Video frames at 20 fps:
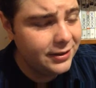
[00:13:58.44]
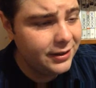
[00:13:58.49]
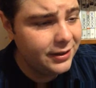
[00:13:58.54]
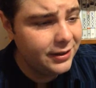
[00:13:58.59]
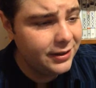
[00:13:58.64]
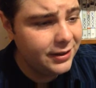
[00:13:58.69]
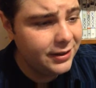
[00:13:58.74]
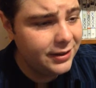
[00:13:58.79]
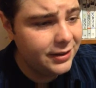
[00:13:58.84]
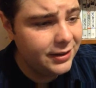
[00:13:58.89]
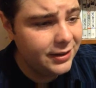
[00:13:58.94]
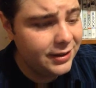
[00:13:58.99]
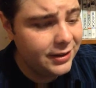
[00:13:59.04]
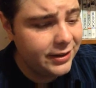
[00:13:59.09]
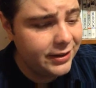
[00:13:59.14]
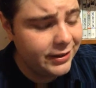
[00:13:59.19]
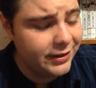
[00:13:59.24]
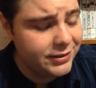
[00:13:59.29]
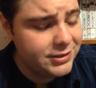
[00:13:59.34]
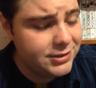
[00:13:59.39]
uh,
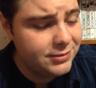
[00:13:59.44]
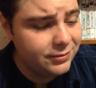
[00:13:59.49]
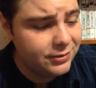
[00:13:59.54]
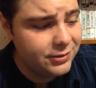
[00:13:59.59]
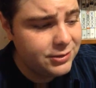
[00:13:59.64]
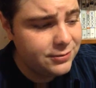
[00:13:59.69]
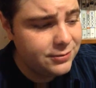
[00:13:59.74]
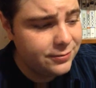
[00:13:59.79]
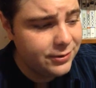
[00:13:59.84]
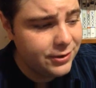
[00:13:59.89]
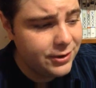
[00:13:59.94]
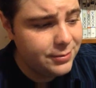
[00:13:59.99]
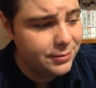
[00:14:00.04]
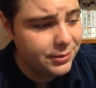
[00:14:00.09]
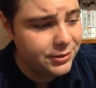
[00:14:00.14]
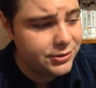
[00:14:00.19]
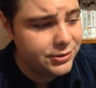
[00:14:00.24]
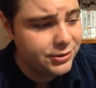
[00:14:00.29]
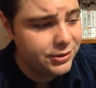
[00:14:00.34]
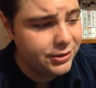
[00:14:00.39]
it's it's very
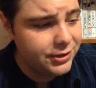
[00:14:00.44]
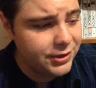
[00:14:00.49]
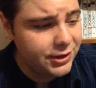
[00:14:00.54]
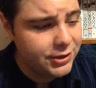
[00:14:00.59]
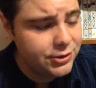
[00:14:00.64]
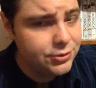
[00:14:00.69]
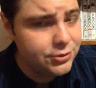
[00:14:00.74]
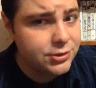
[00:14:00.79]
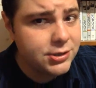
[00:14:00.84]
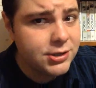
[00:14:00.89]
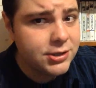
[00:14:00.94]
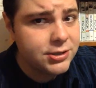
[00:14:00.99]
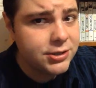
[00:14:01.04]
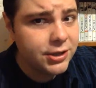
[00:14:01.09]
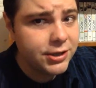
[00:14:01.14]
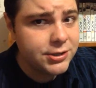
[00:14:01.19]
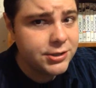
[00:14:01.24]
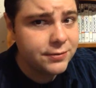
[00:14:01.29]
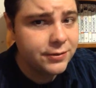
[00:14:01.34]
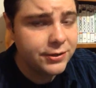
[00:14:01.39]
much a, an interesting
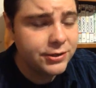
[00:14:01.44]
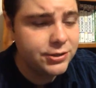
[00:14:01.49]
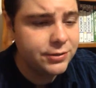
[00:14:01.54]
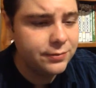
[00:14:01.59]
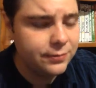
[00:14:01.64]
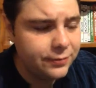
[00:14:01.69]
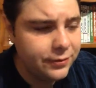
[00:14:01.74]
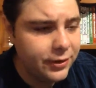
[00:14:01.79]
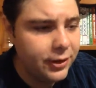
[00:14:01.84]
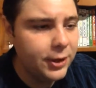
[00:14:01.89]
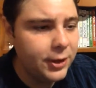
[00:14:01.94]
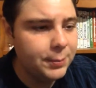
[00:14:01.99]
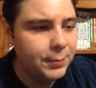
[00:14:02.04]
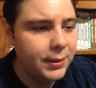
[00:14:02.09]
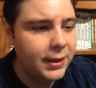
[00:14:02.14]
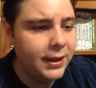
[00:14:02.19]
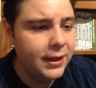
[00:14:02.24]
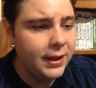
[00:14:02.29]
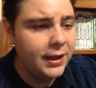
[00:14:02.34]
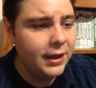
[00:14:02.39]
science fiction
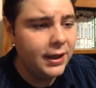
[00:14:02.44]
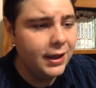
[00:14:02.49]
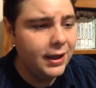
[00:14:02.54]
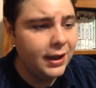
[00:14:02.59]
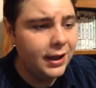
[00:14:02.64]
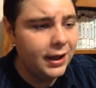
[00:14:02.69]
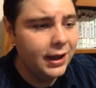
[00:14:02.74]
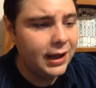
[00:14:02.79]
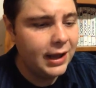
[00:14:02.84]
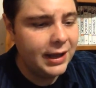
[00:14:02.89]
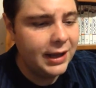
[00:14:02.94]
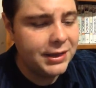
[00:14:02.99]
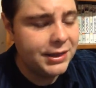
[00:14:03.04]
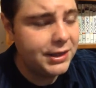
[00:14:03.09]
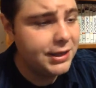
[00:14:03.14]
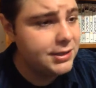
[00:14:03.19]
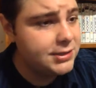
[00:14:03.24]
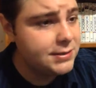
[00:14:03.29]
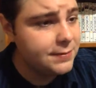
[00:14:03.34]
film. Uh, I think